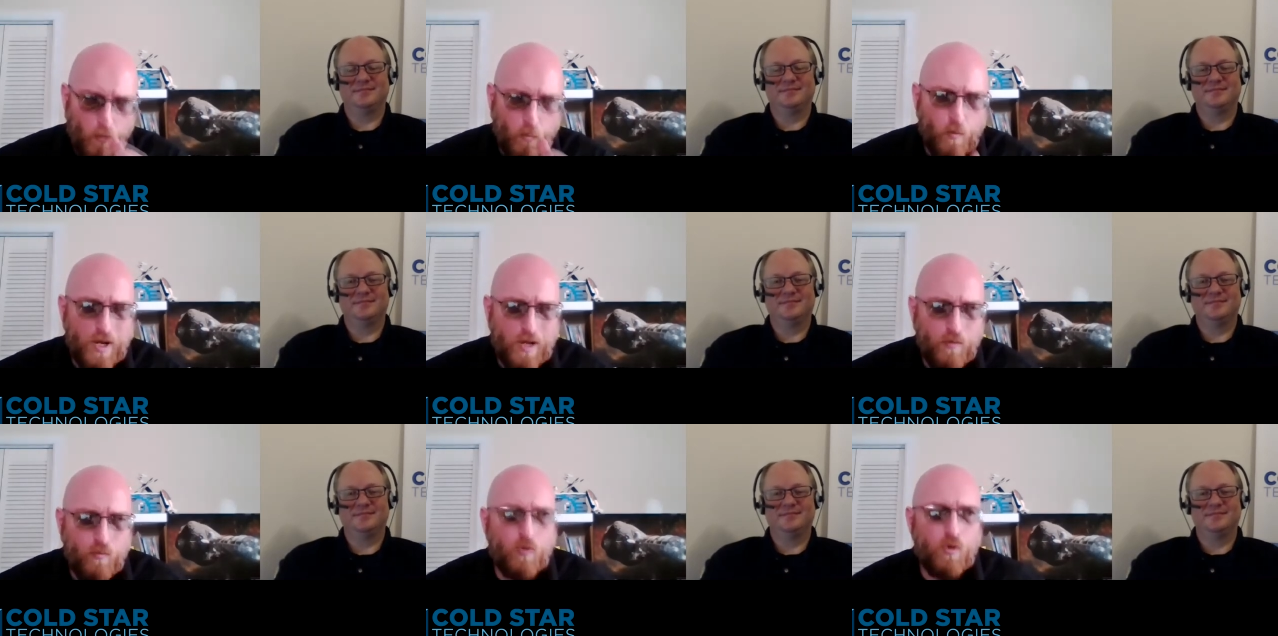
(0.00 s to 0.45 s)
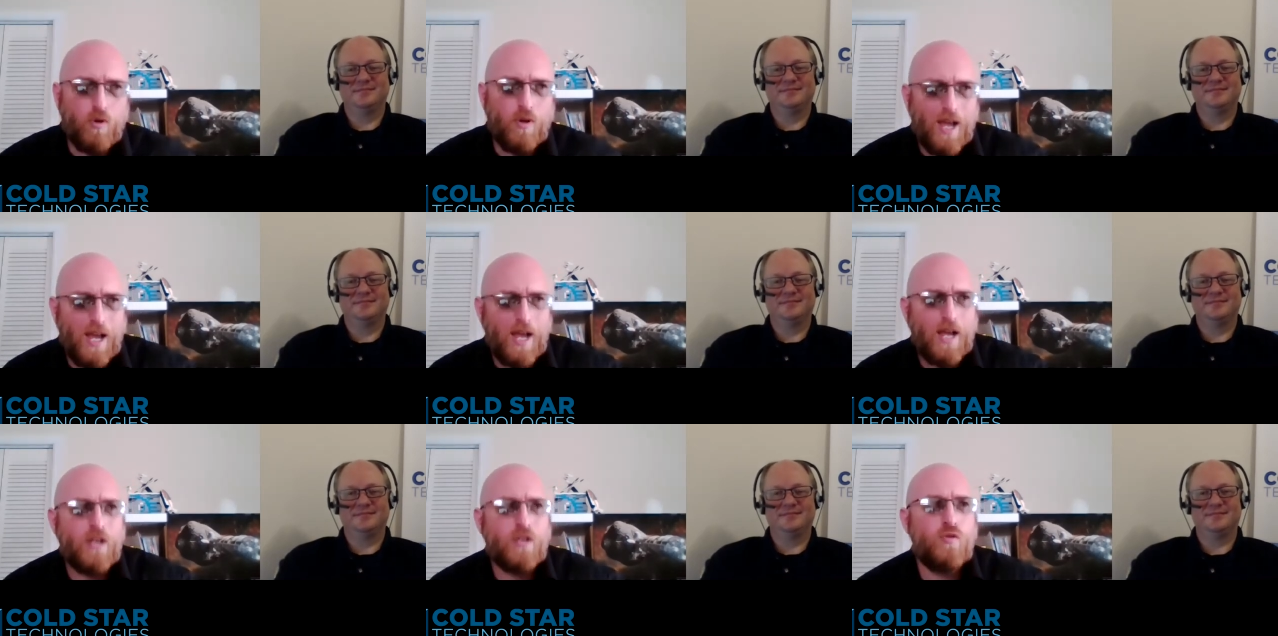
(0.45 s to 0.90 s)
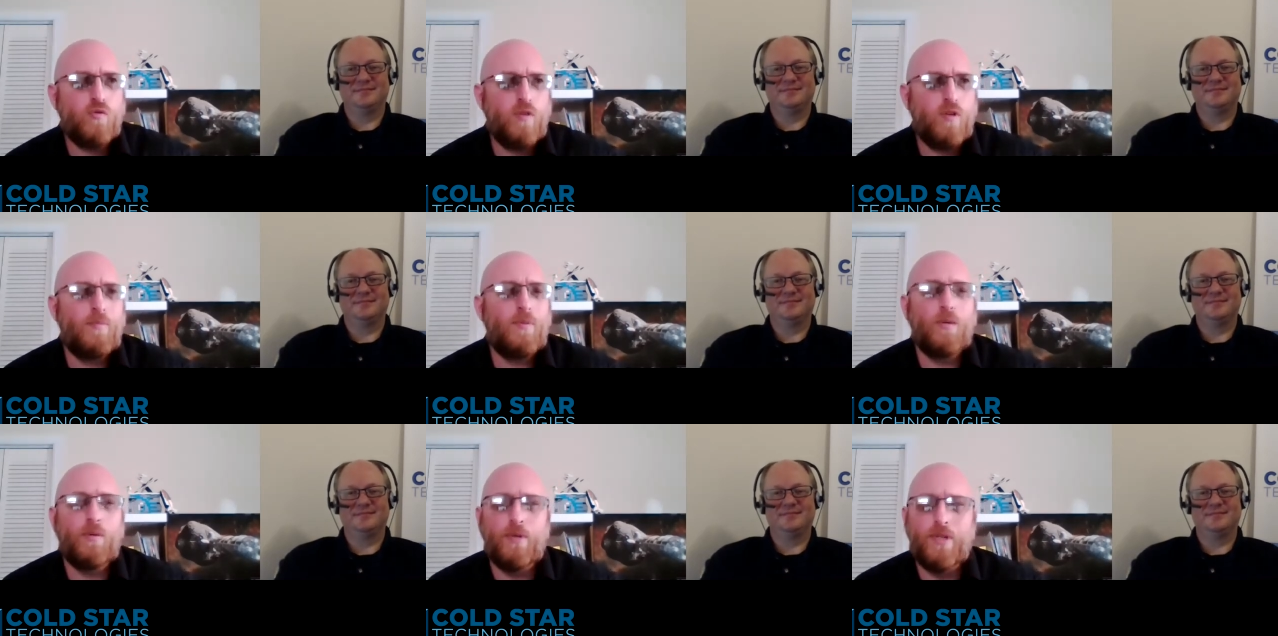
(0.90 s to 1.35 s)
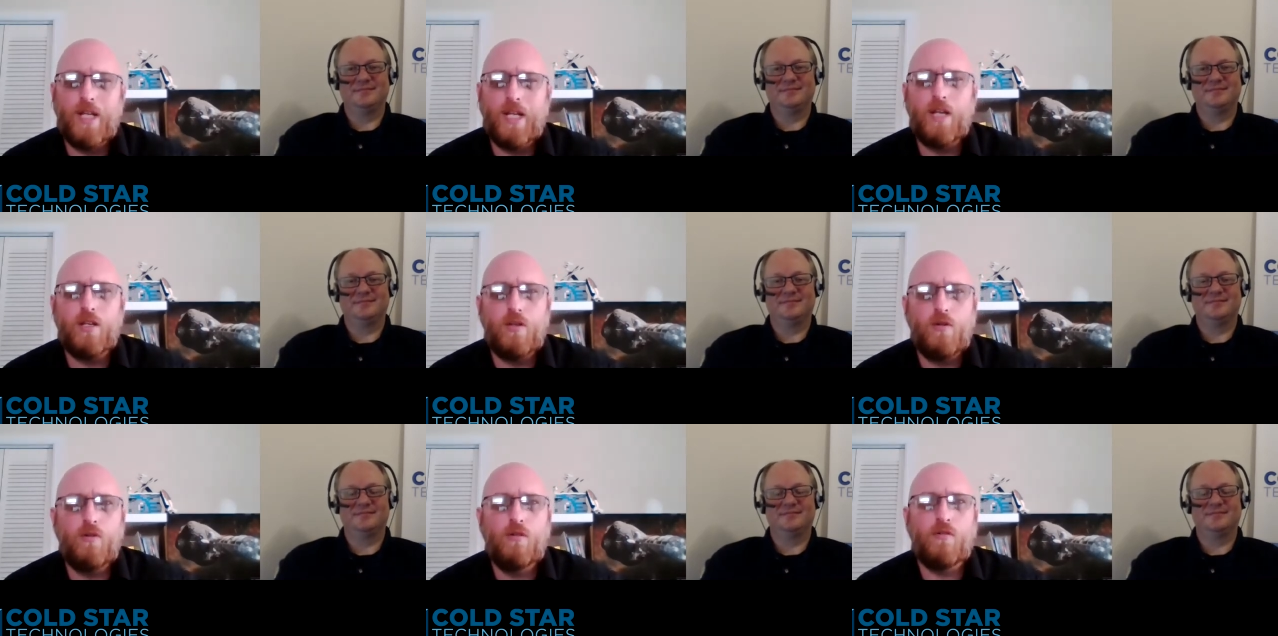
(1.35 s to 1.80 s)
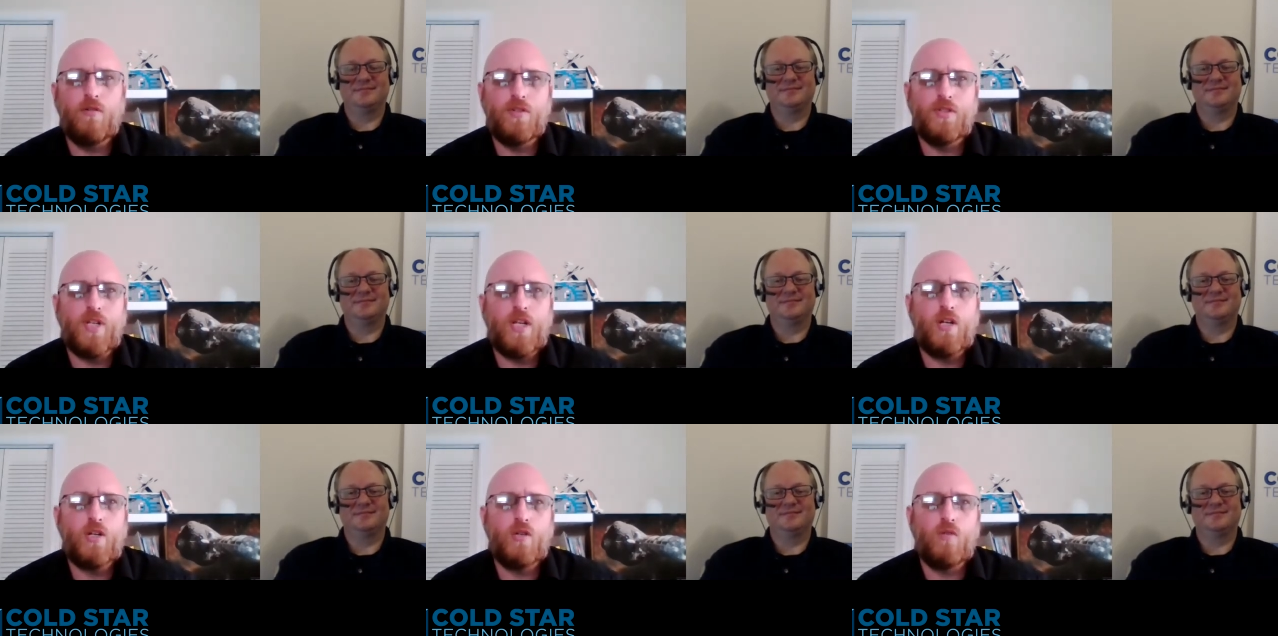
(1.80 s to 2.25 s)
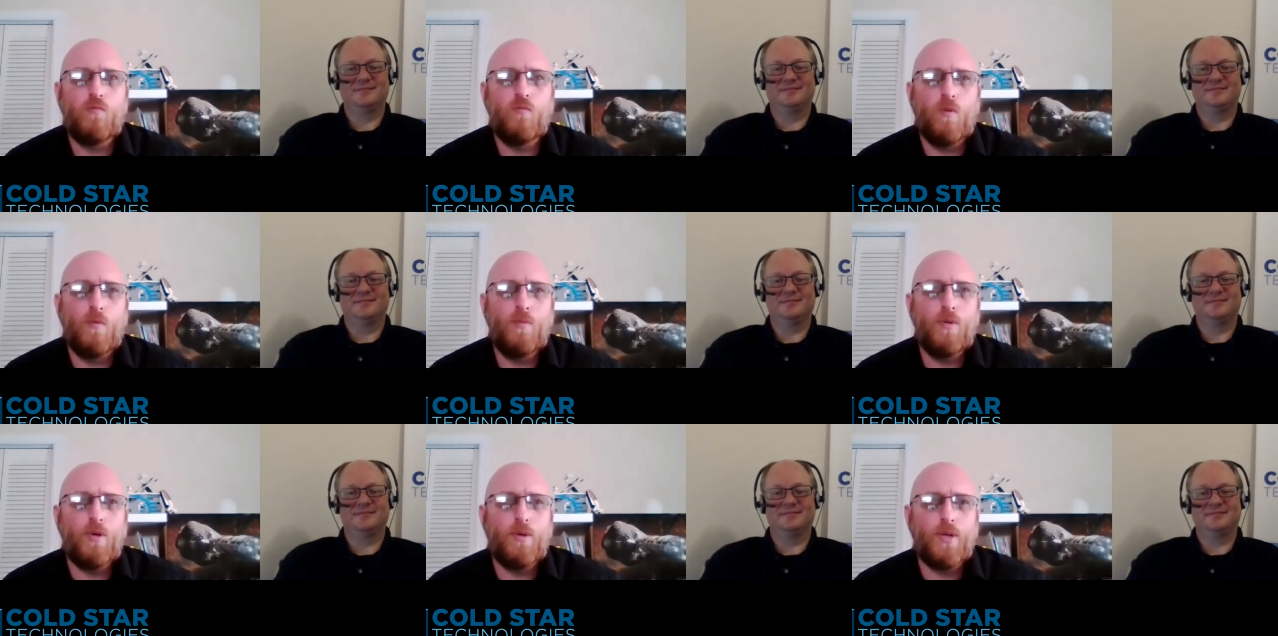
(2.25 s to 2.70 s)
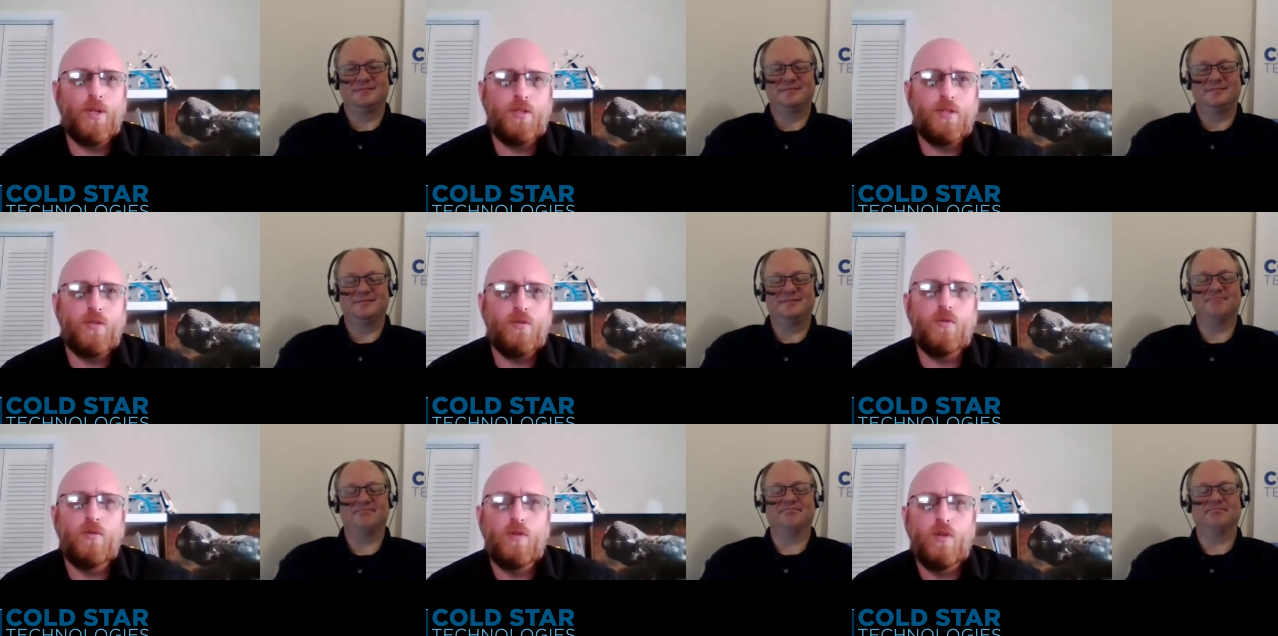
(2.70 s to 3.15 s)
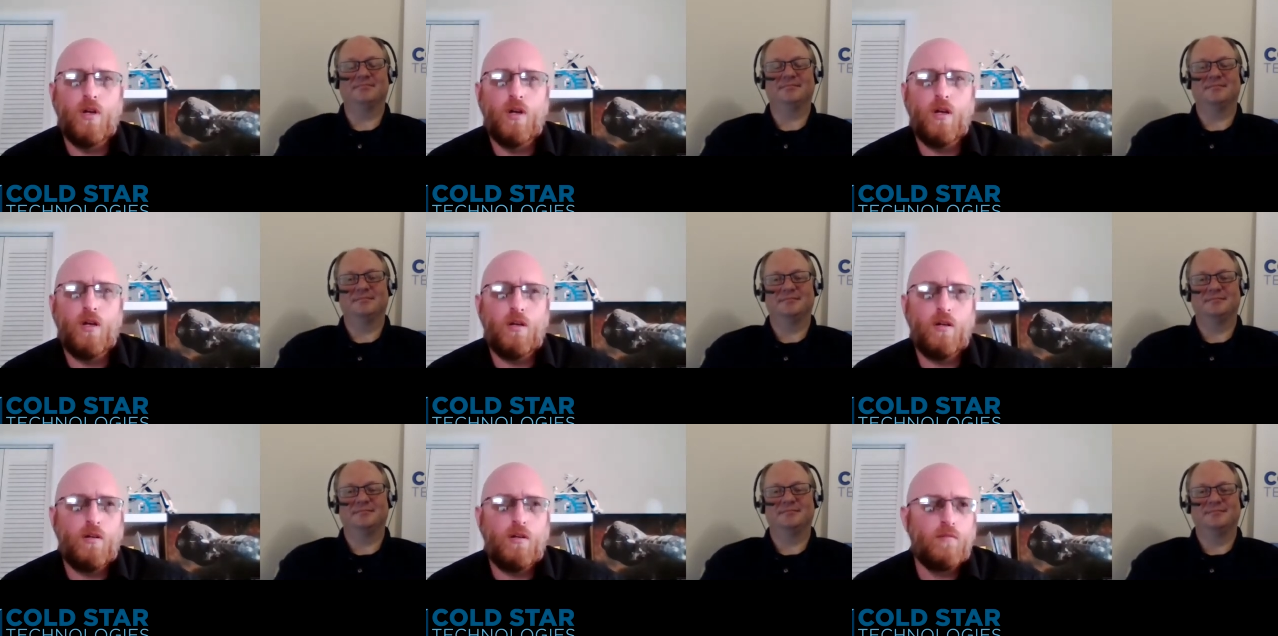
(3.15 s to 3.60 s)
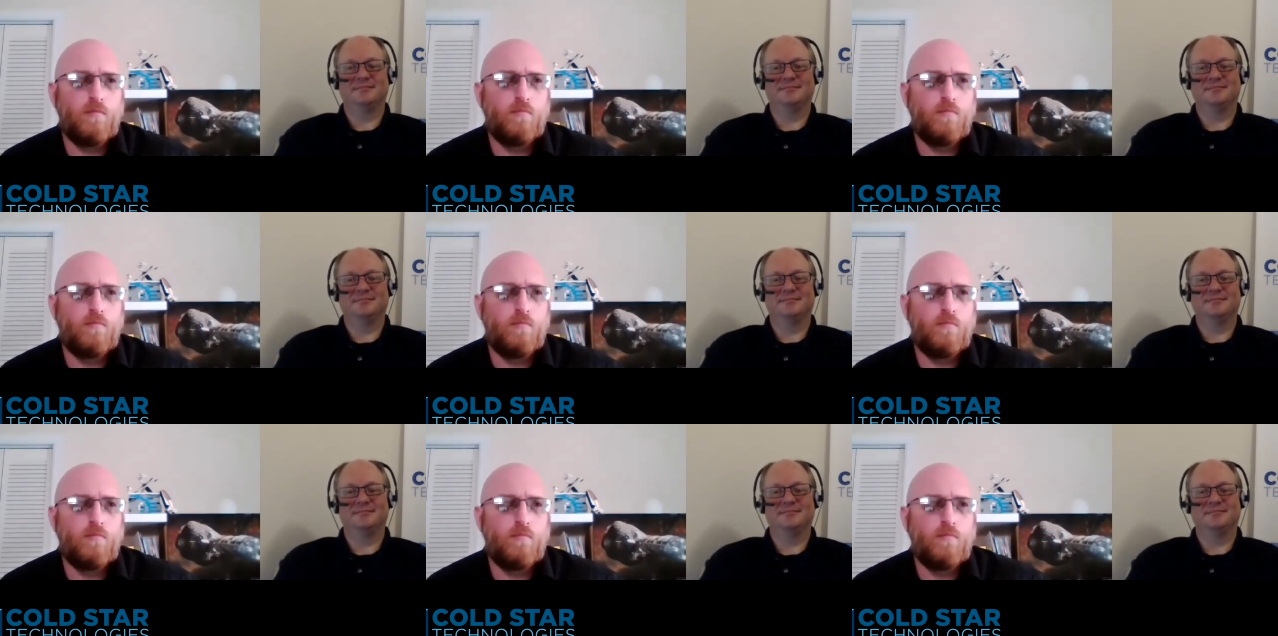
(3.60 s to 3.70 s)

Speaker 1: we will actually be able to get utilization we'll be able to do mm-hmm. uh,